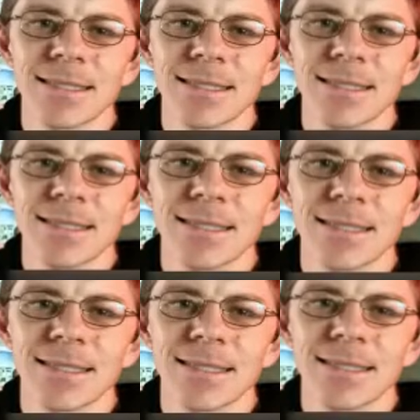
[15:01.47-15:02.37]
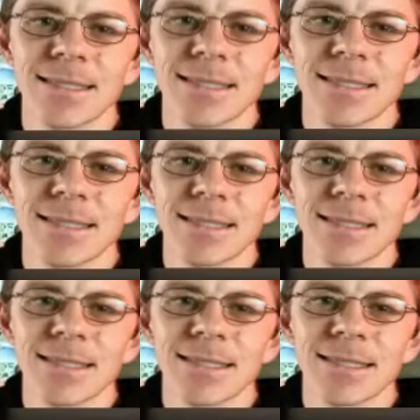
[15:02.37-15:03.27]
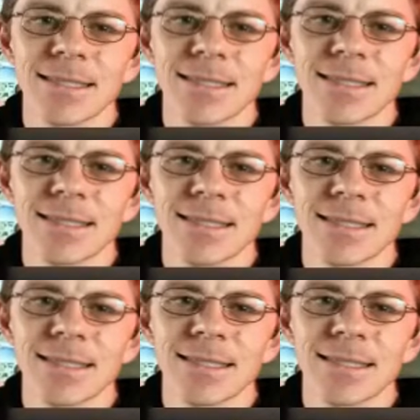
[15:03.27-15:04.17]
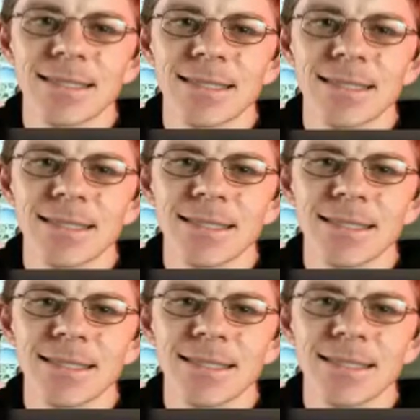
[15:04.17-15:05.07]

[no speech]